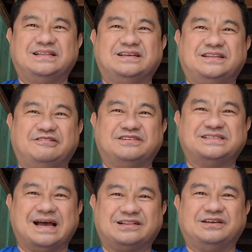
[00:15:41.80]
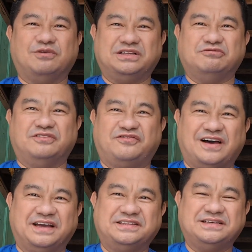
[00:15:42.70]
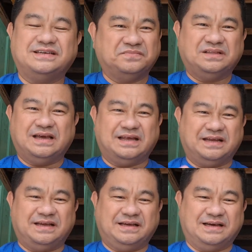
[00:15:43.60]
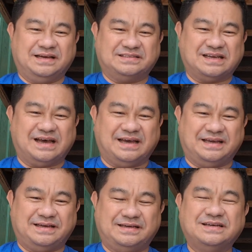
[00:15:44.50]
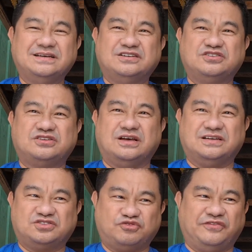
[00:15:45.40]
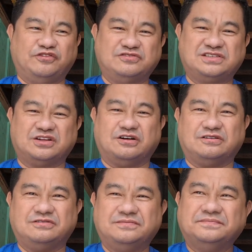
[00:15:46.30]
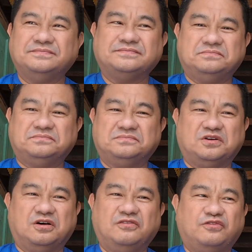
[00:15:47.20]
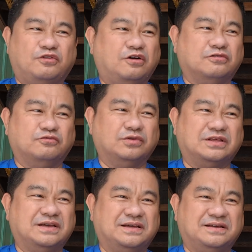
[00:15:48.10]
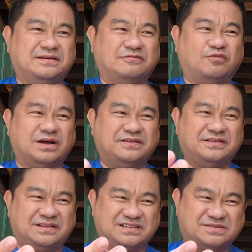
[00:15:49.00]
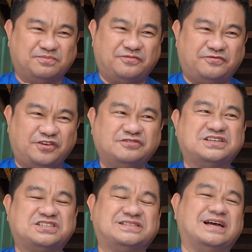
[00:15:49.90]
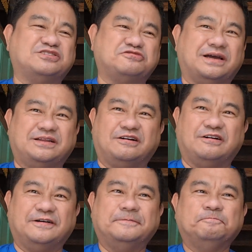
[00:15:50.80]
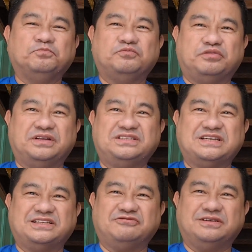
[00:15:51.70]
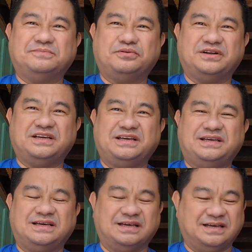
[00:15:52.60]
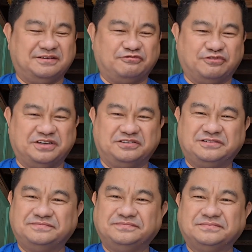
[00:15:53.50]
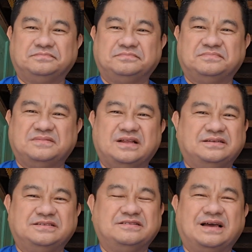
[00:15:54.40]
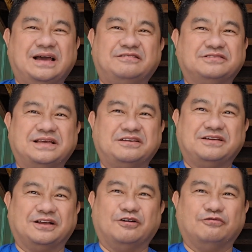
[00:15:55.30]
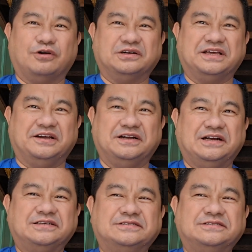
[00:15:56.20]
They're exactly what you would find at a Thai street food stall. Overall, the few dishes that I tried are pretty genuine, pretty real. I don't think you can go wrong here.